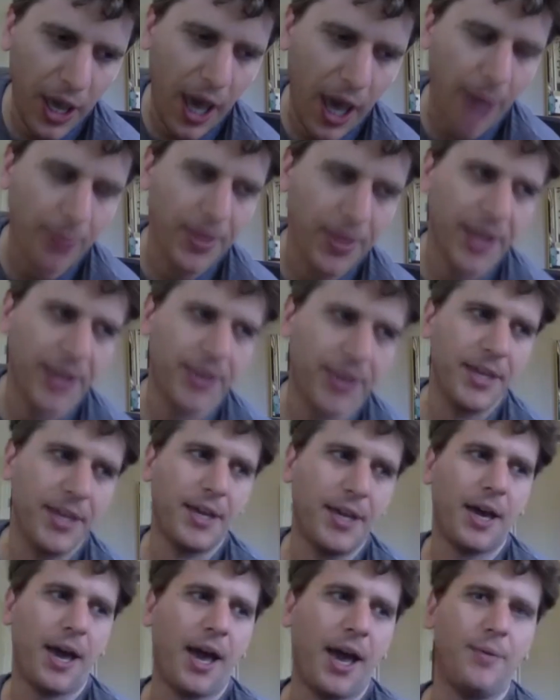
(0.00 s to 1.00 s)
I mean, I
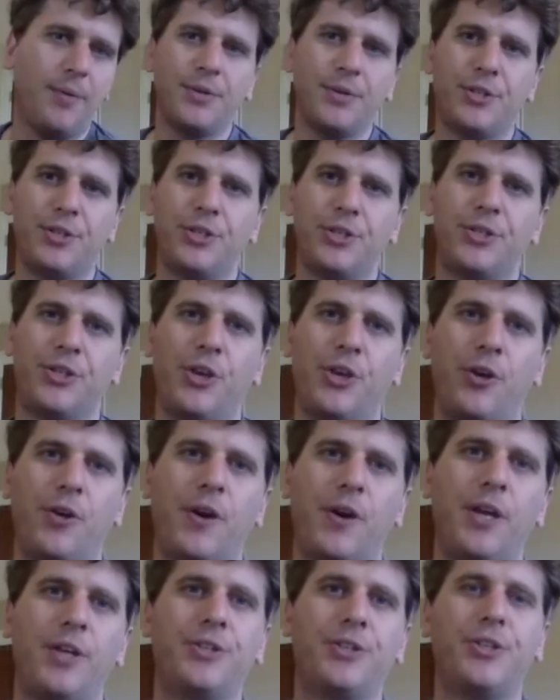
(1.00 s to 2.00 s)
think I was just
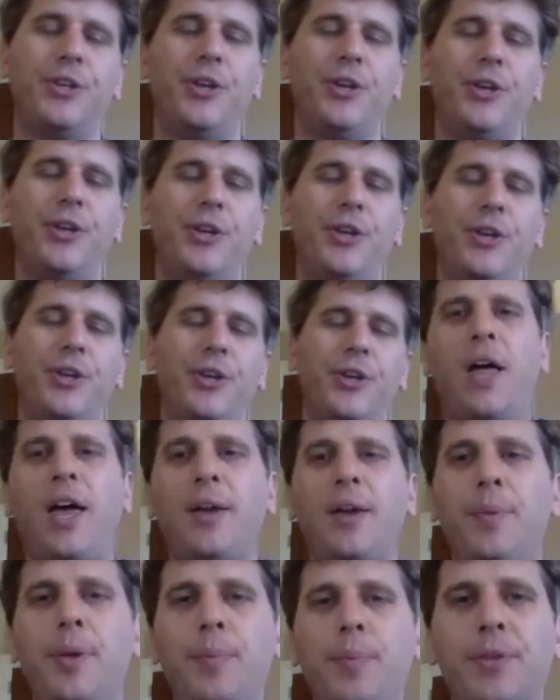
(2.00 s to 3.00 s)
curious. You know, there's a
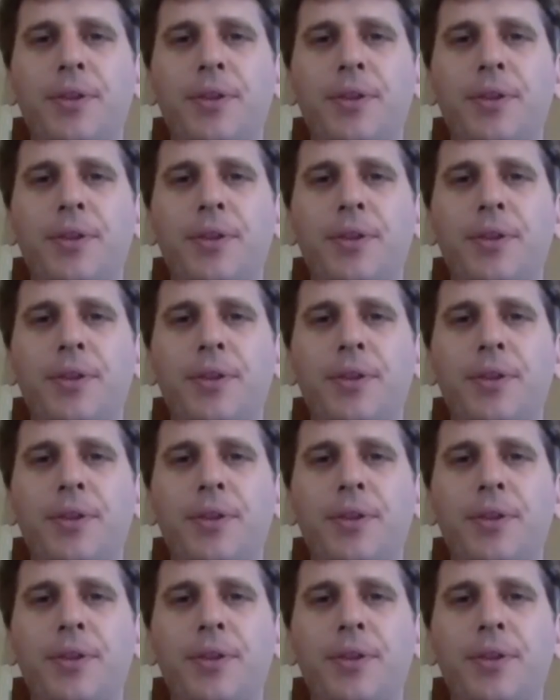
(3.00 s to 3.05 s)
lot of people